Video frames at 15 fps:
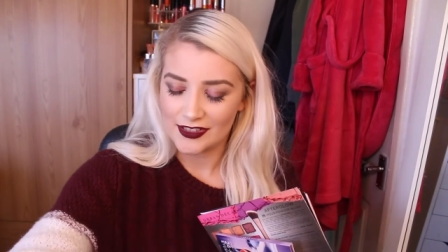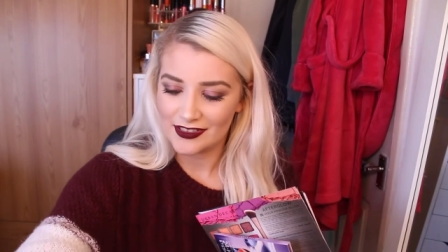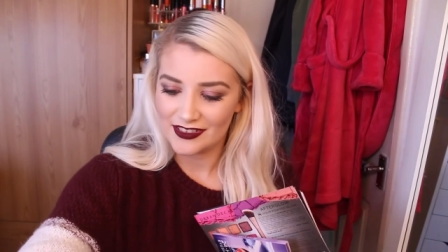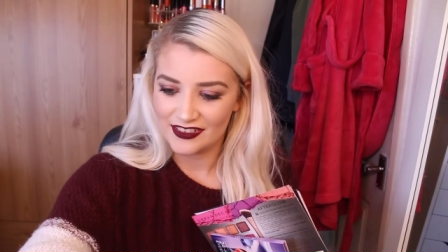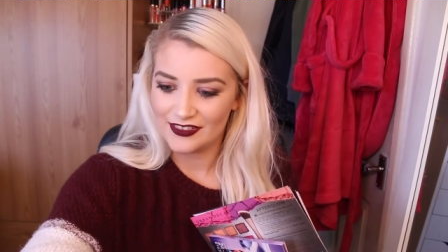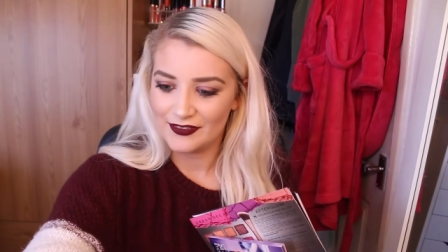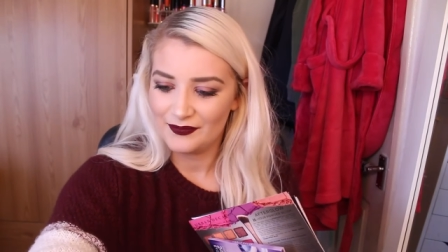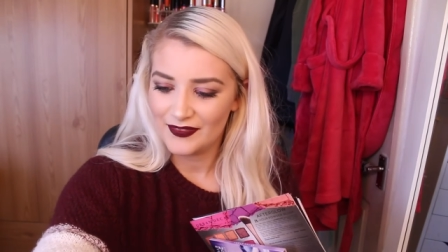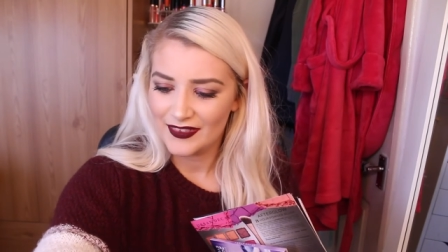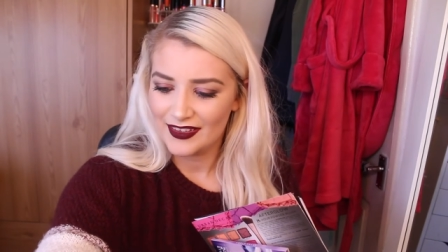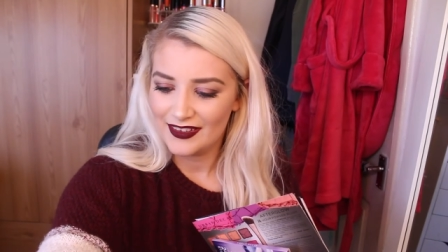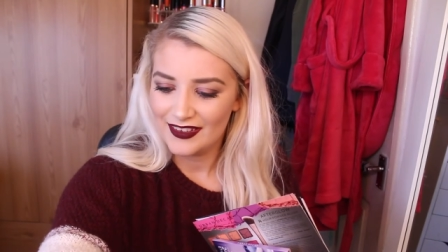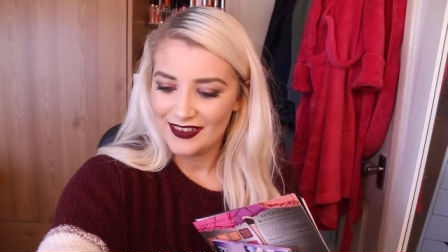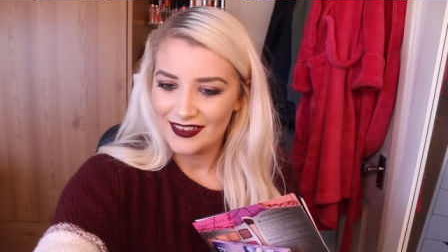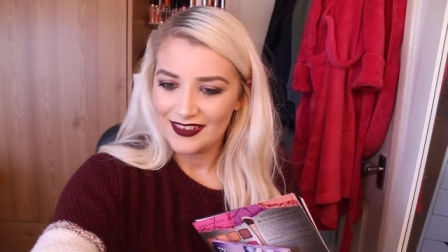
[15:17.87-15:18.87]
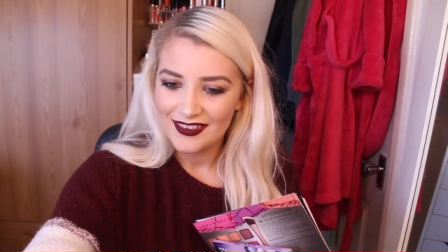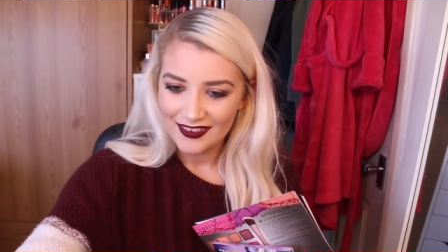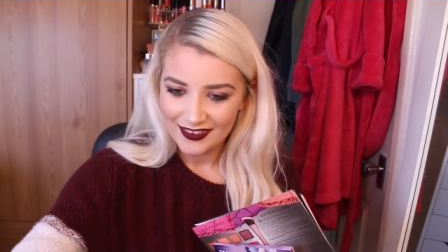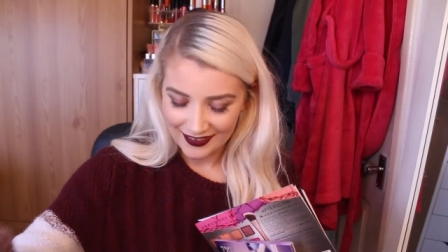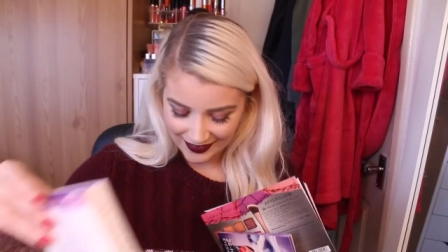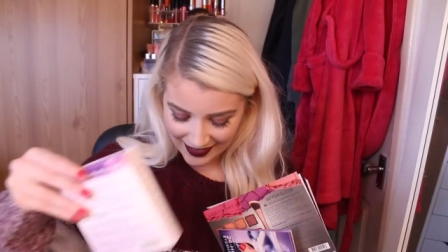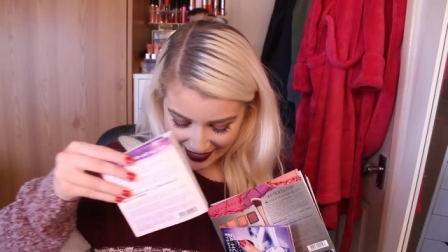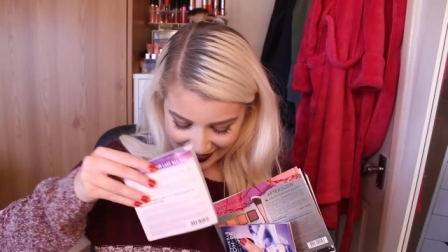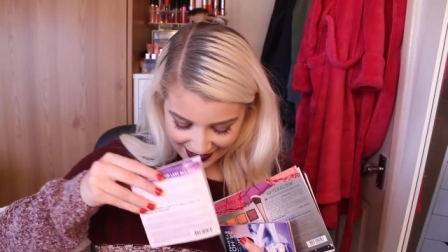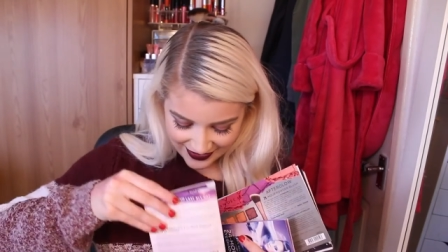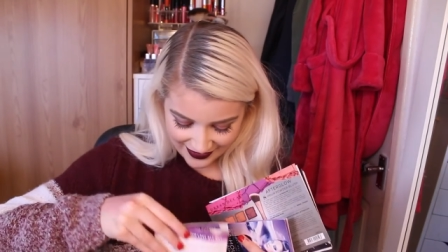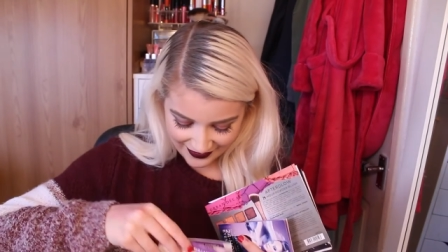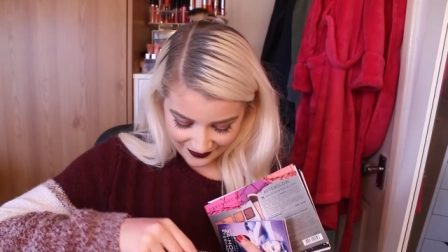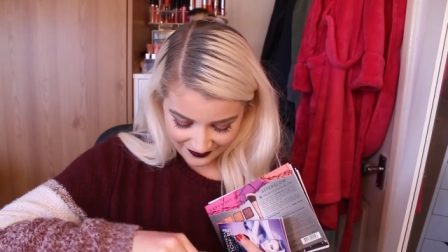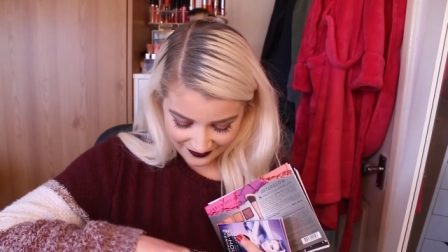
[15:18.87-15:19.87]
I don't know. I don't
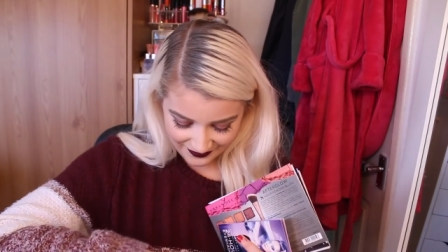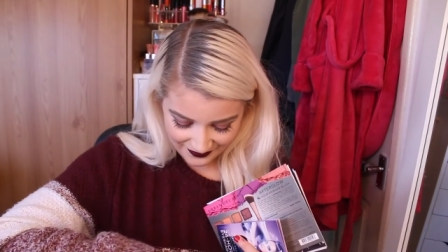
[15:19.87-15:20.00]
know.